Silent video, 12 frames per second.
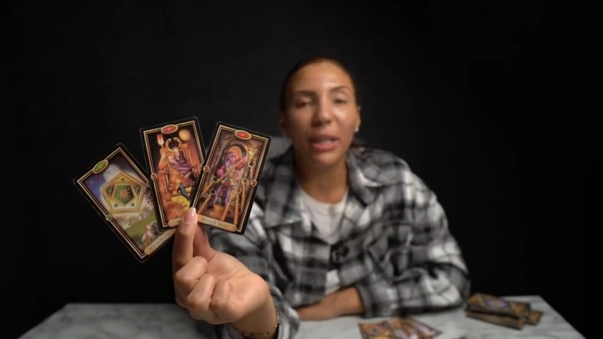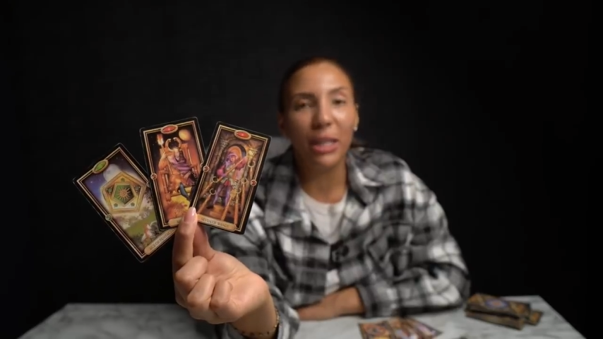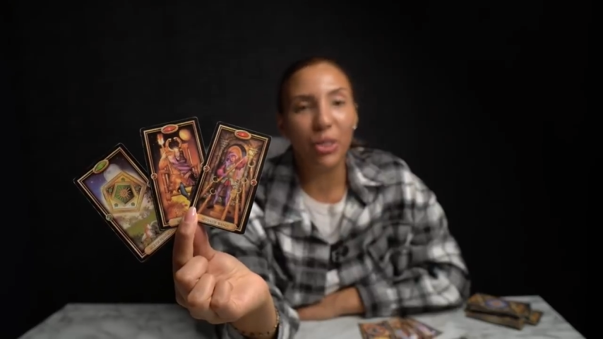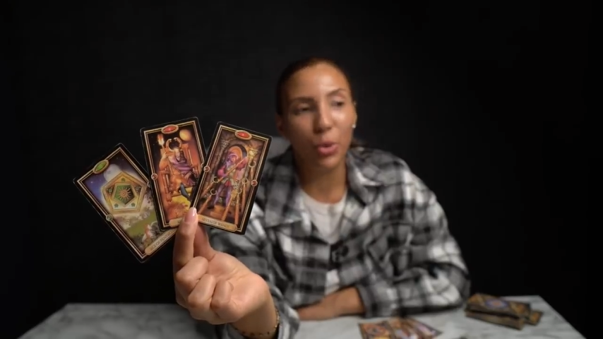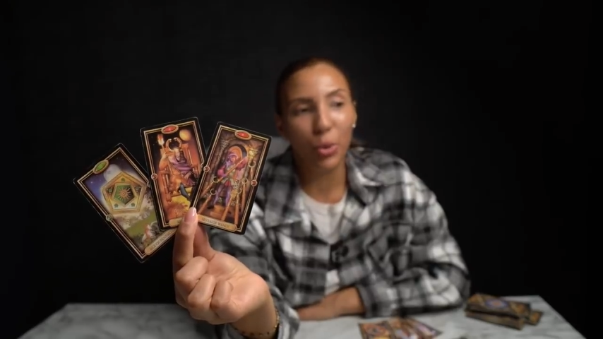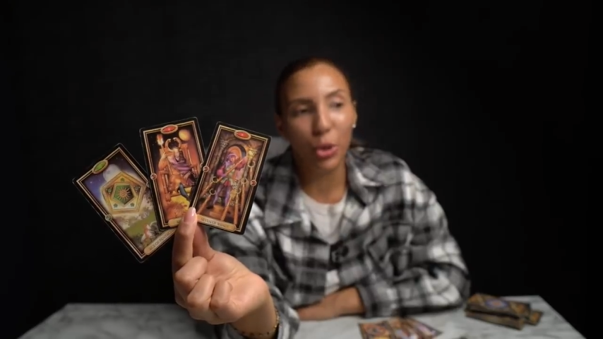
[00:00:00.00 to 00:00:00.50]

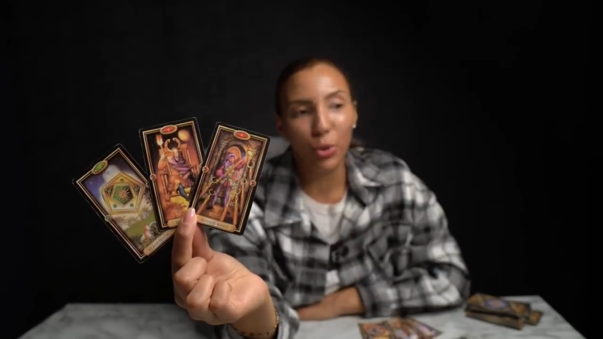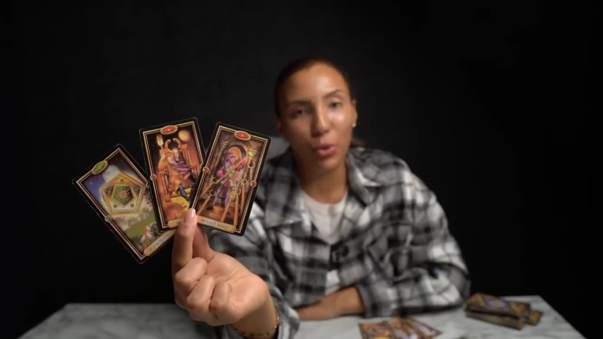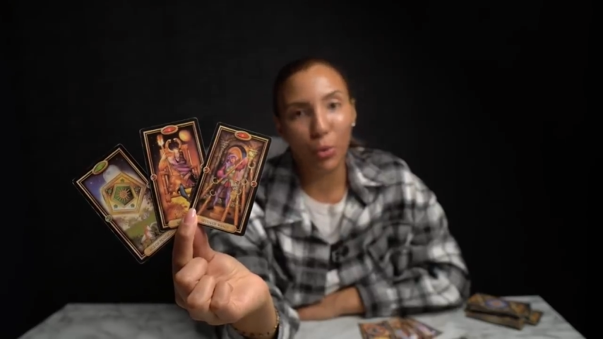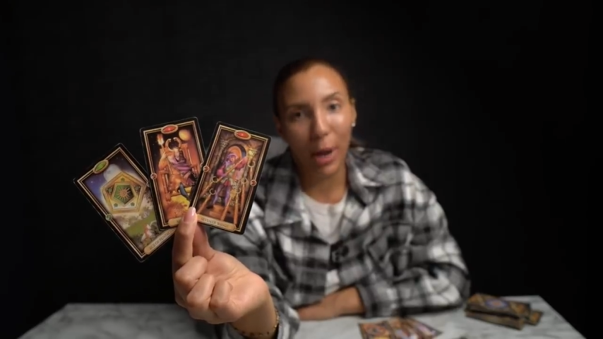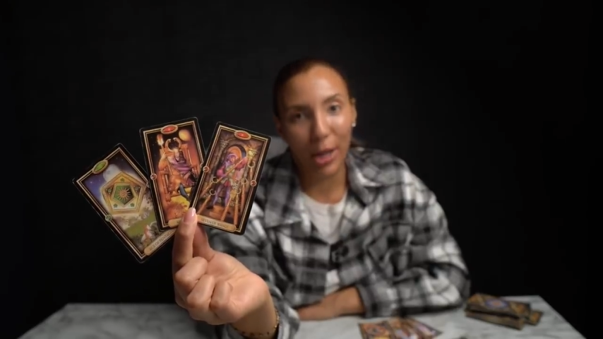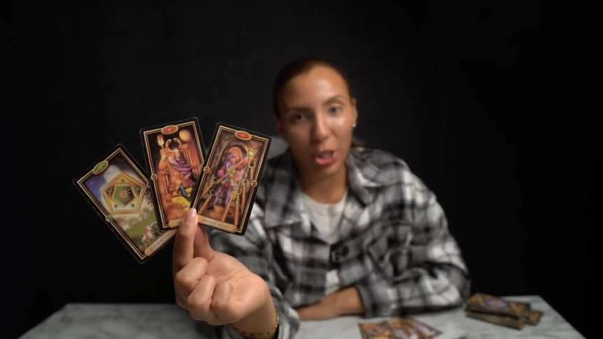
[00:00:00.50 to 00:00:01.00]
into a new
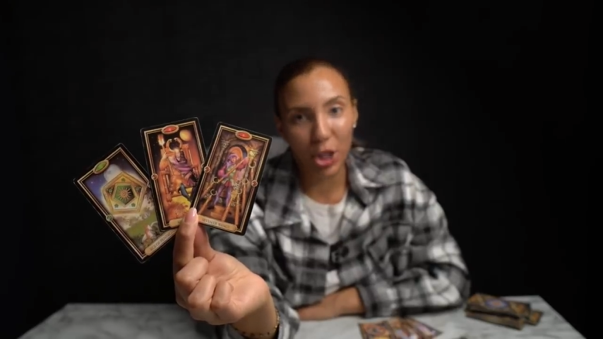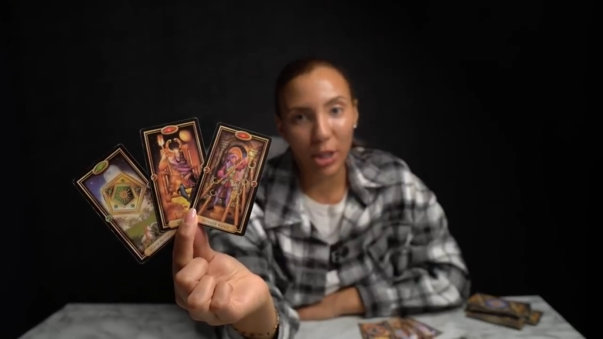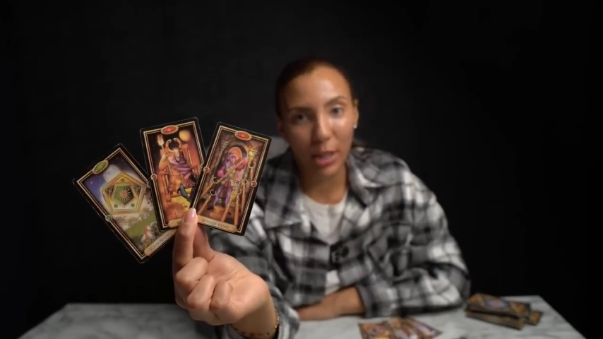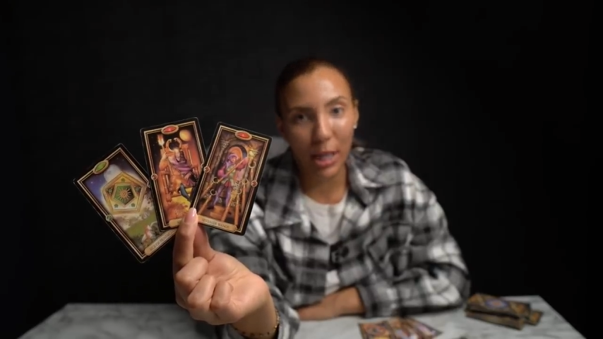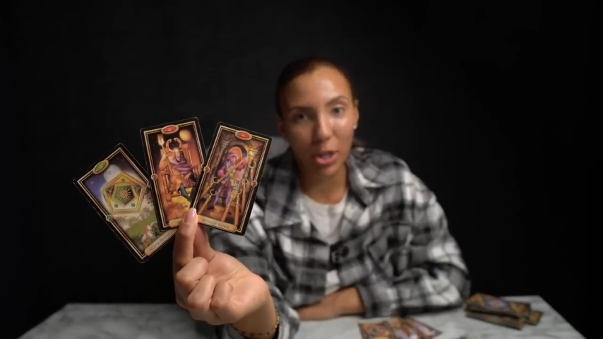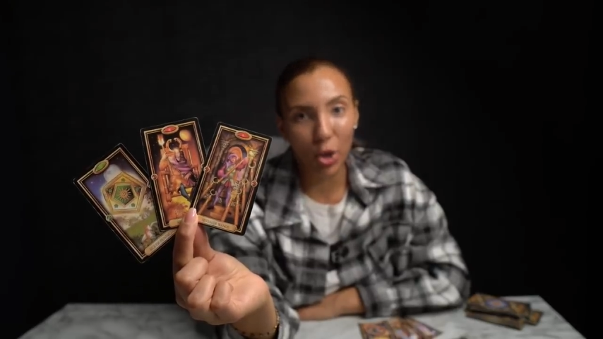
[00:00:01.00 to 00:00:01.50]
direction
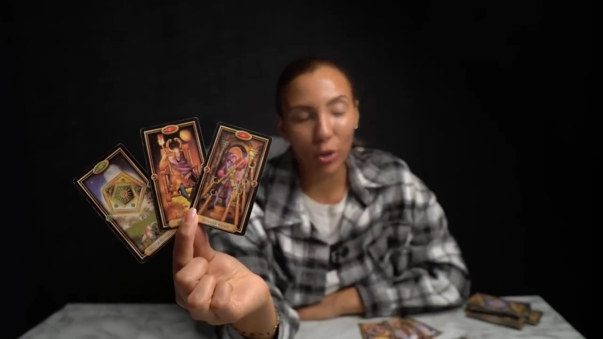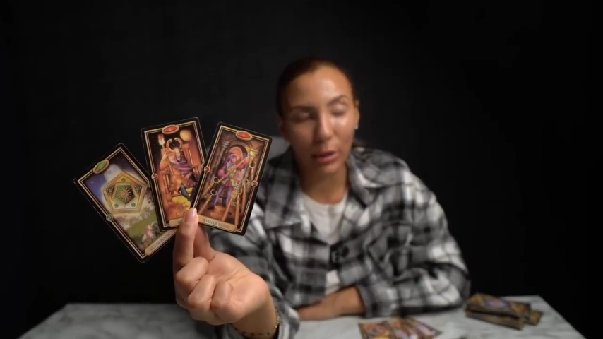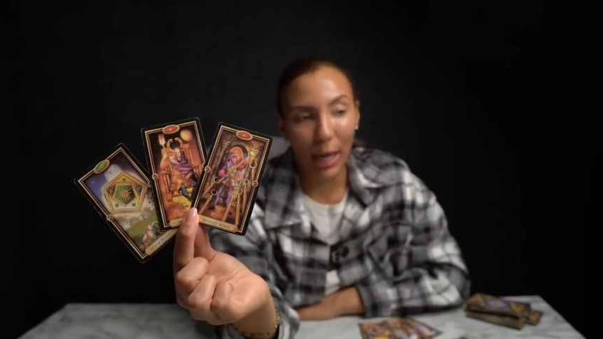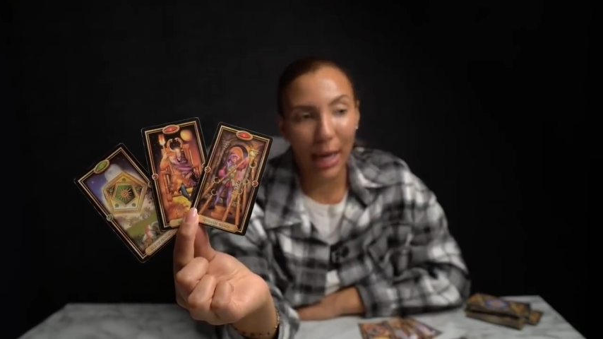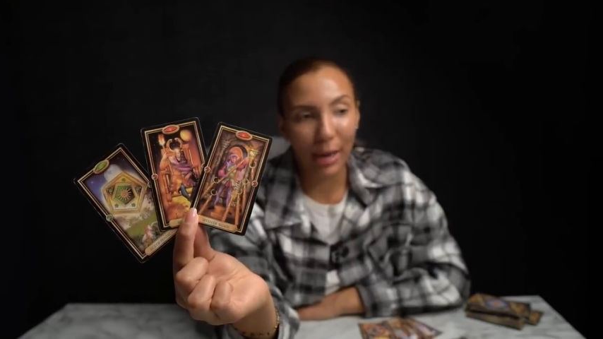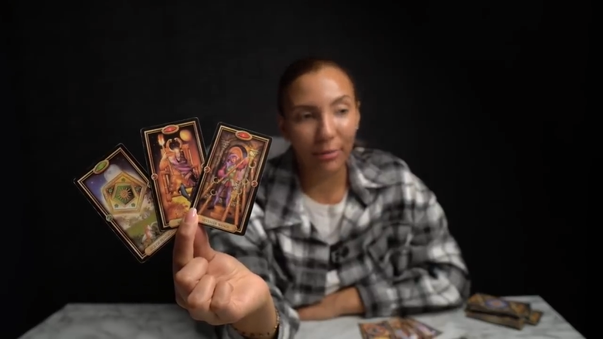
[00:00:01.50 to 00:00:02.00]
in your life